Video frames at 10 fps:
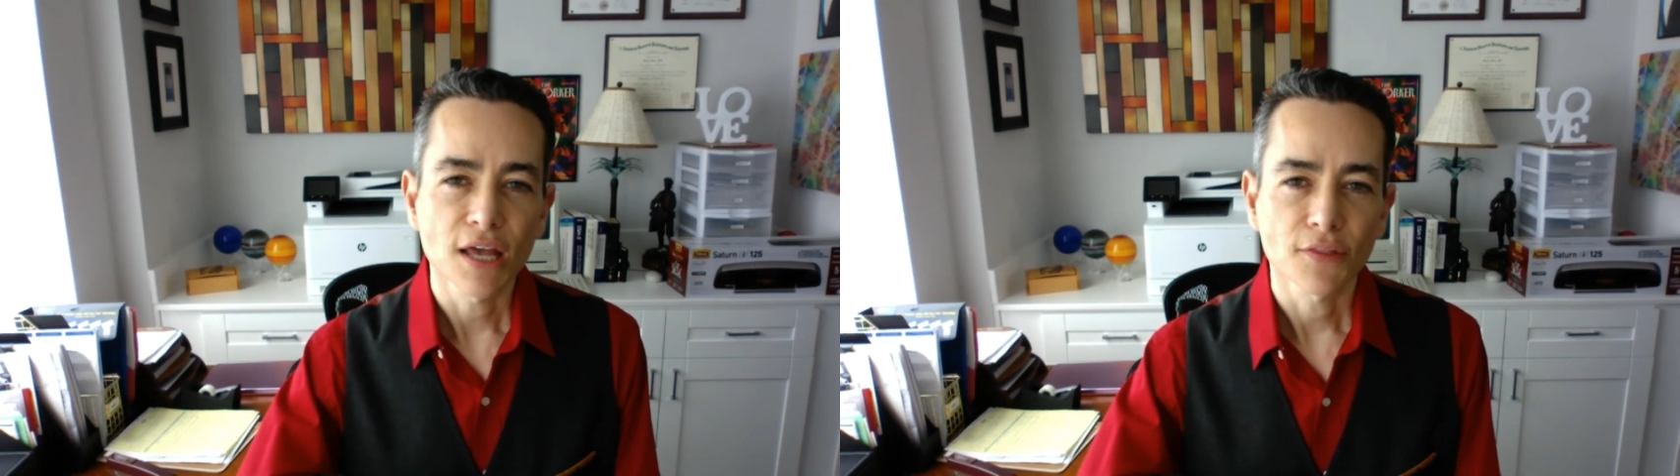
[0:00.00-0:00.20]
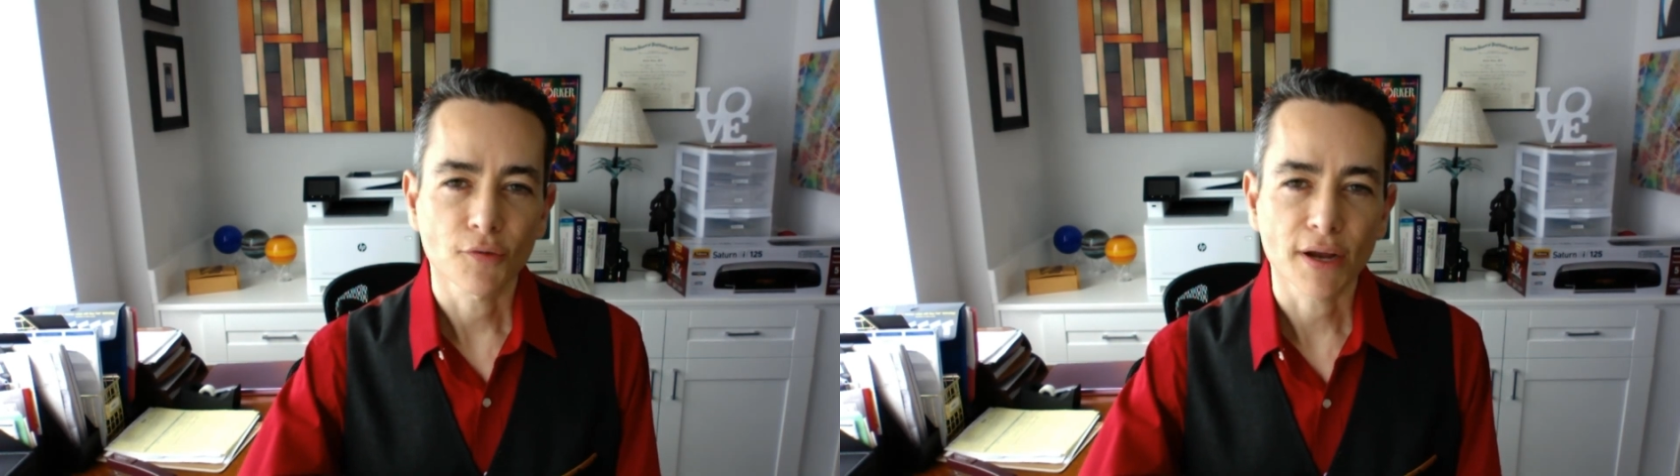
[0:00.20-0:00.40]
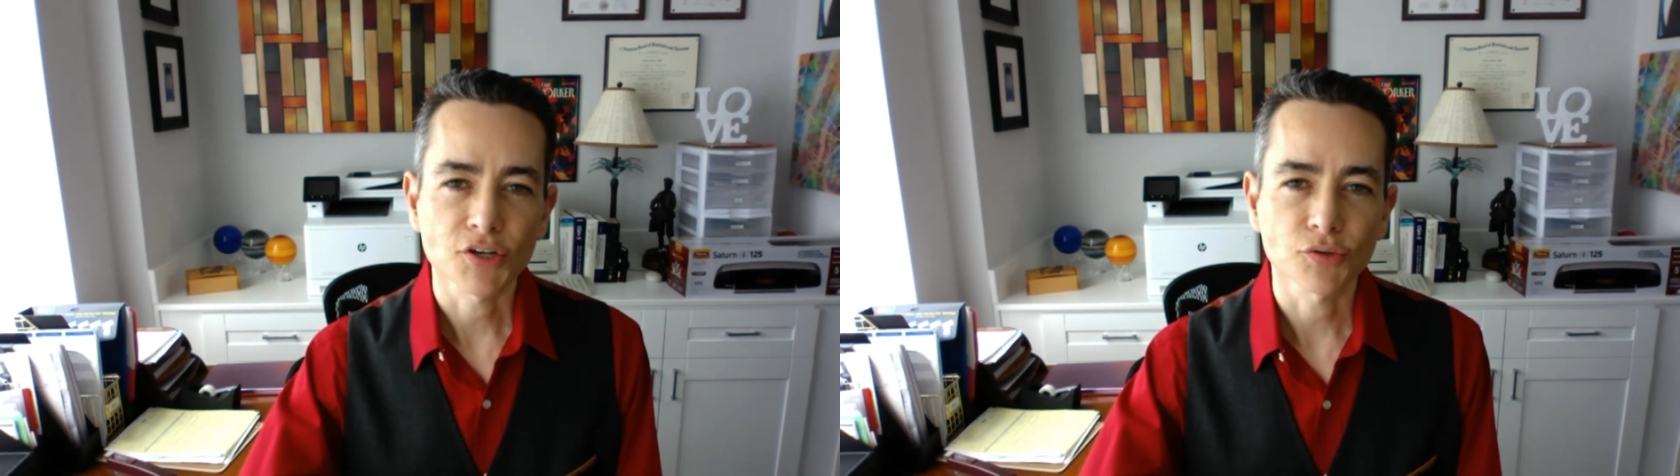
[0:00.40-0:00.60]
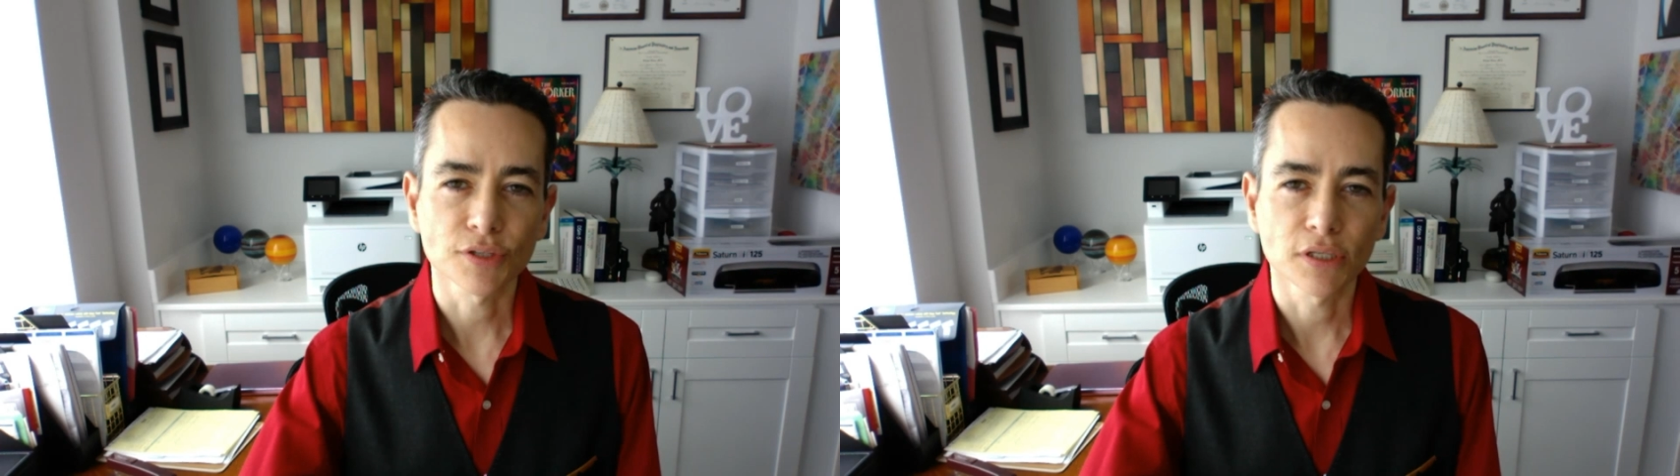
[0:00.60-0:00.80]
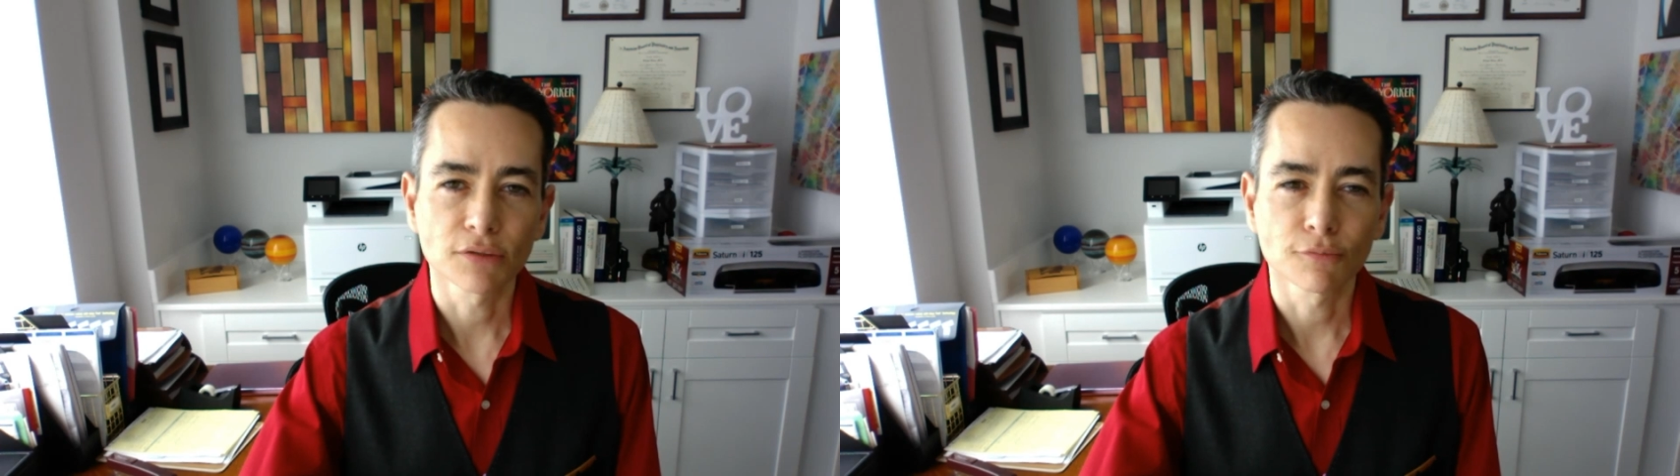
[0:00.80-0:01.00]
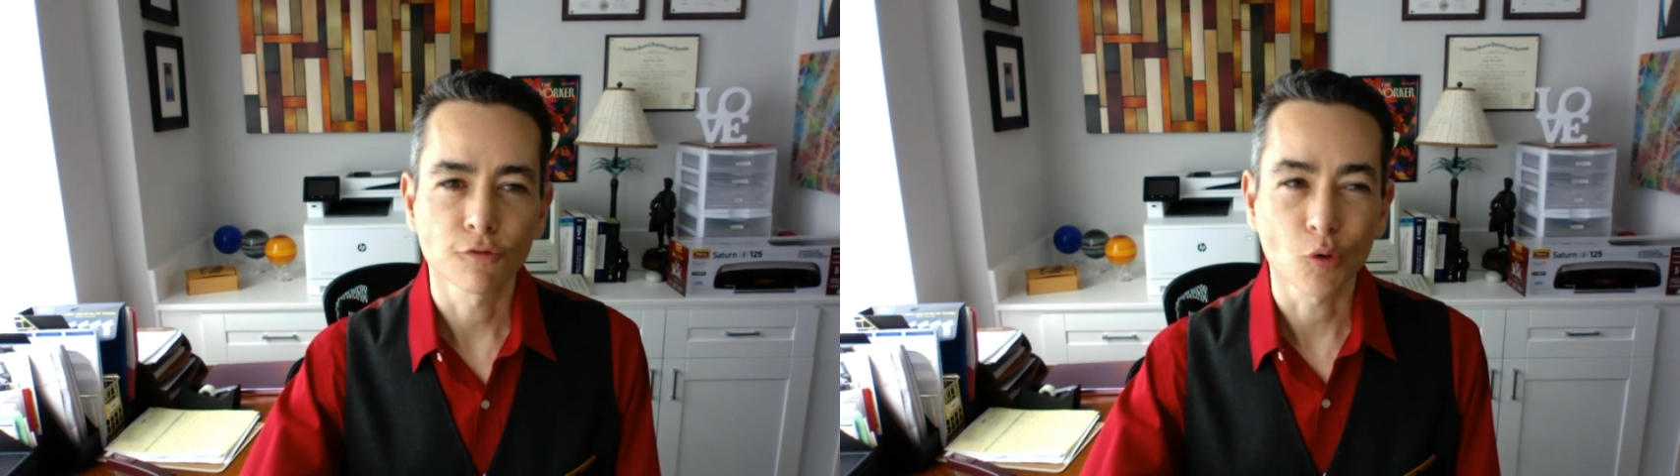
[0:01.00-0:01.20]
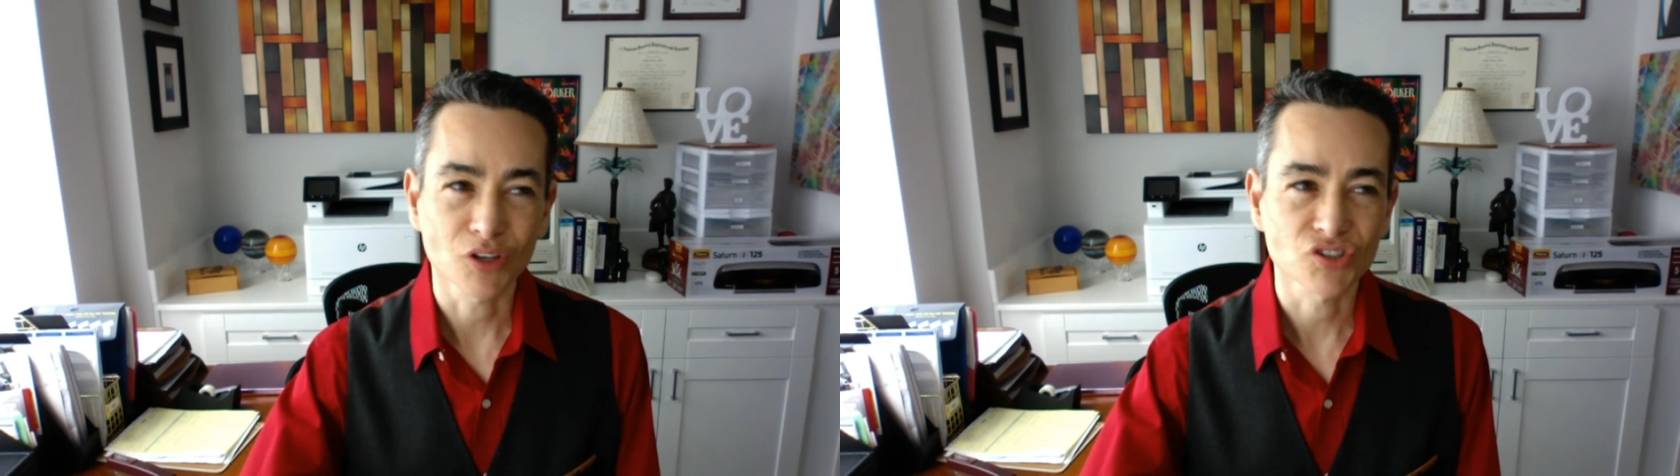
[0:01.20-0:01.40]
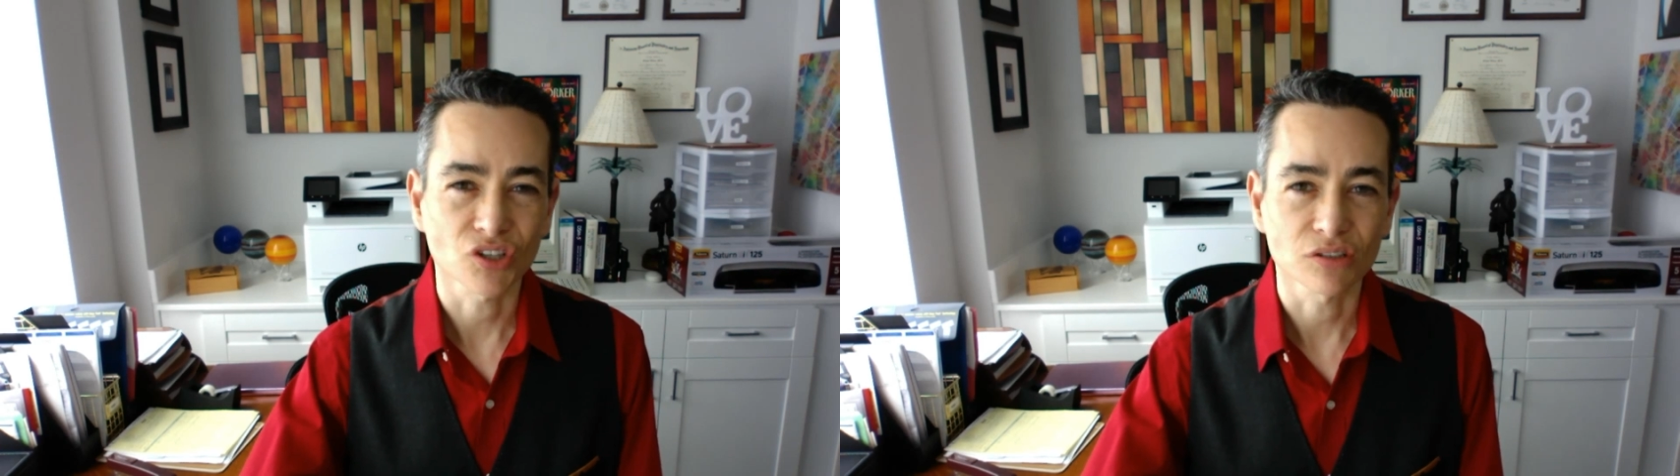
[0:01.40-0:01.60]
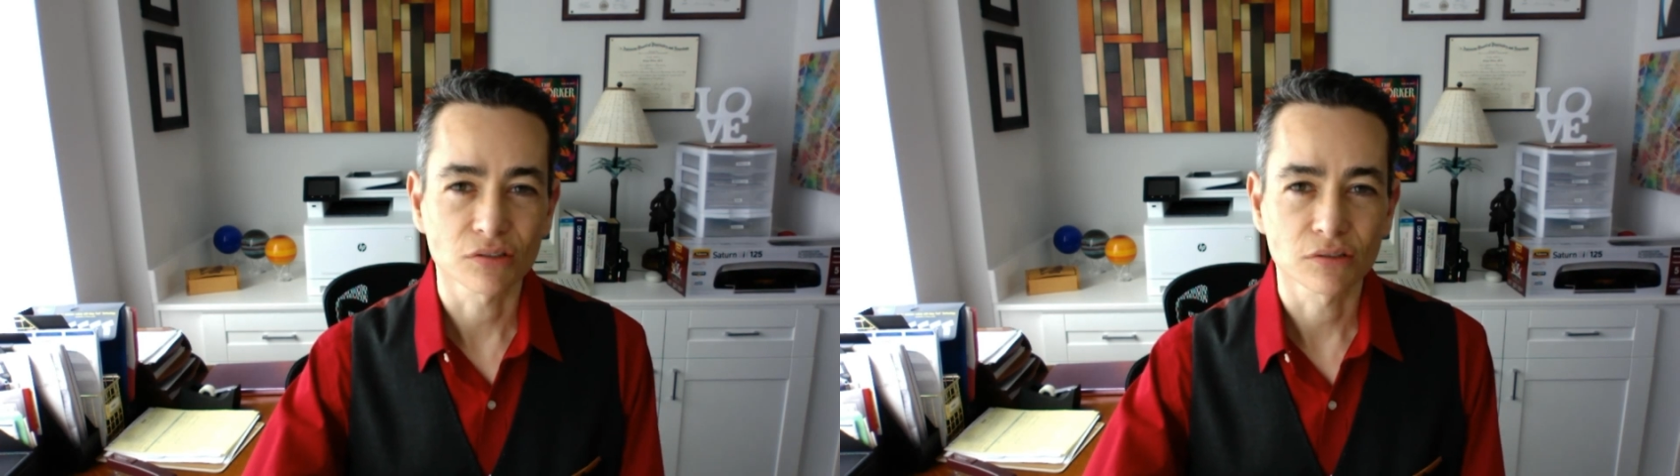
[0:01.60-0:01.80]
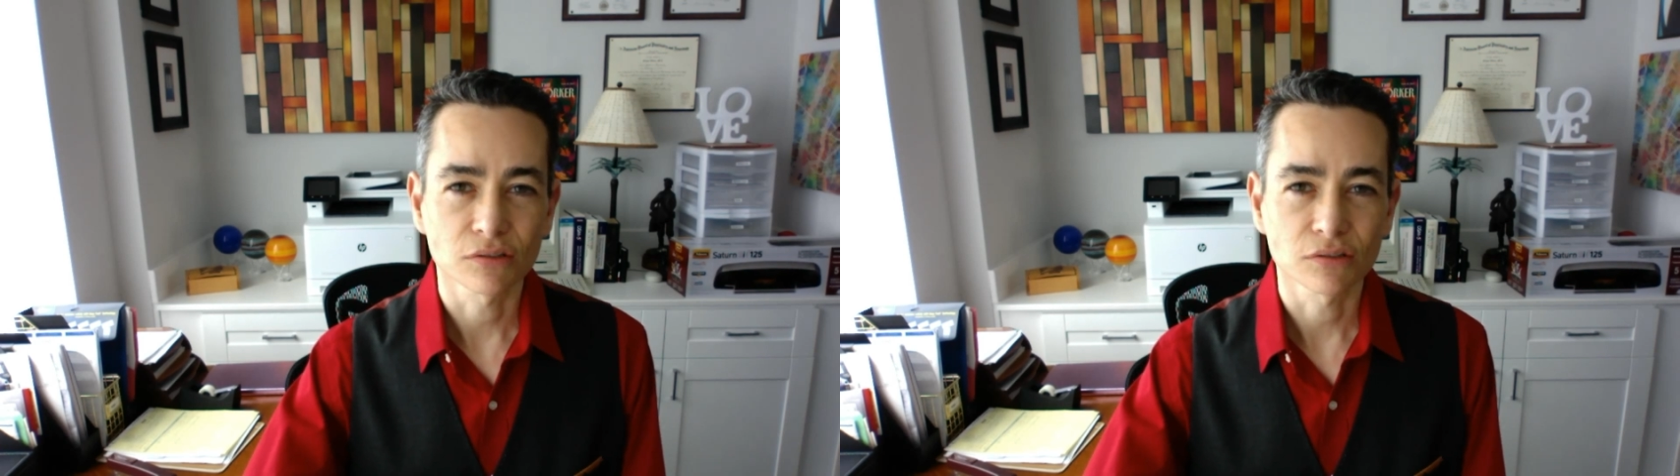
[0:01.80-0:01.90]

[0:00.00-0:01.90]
they're actually focused on